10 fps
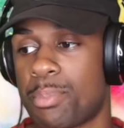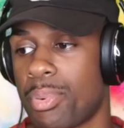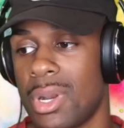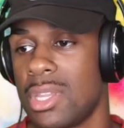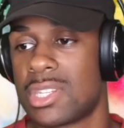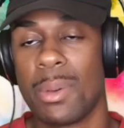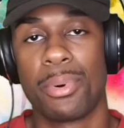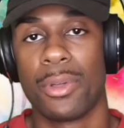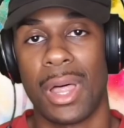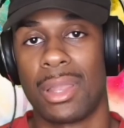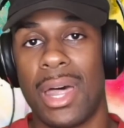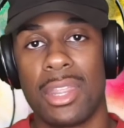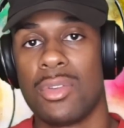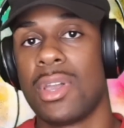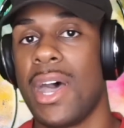pretty simple. A lot
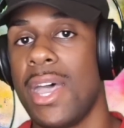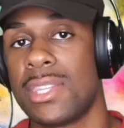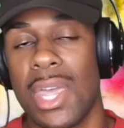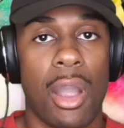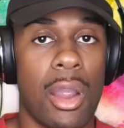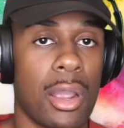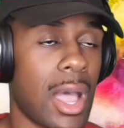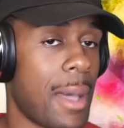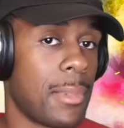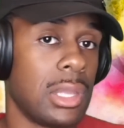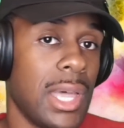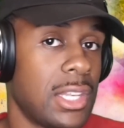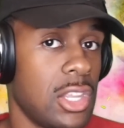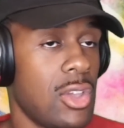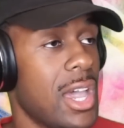of you guys I'm
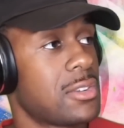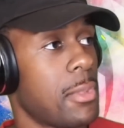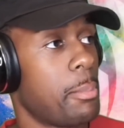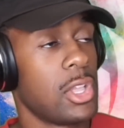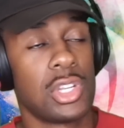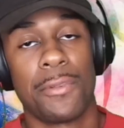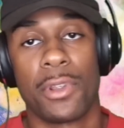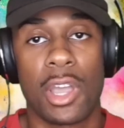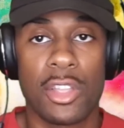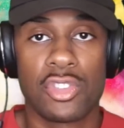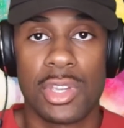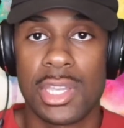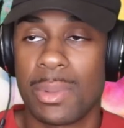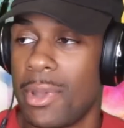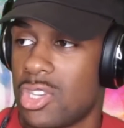collecting you guys from a bunch of different
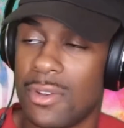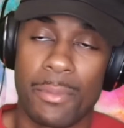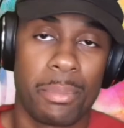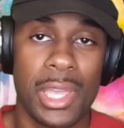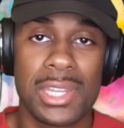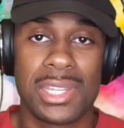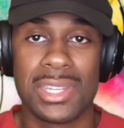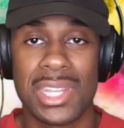countries, a bunch of different places,